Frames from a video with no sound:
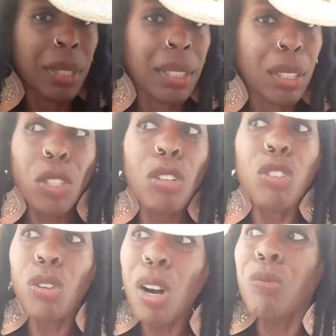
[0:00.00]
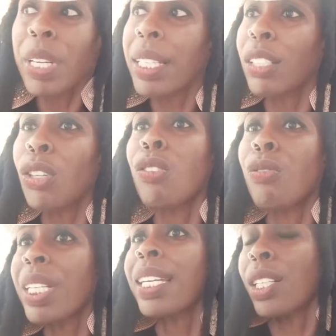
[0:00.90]
You don't
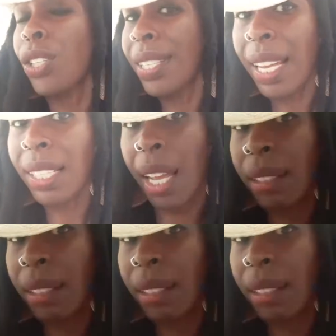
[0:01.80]
really understand that.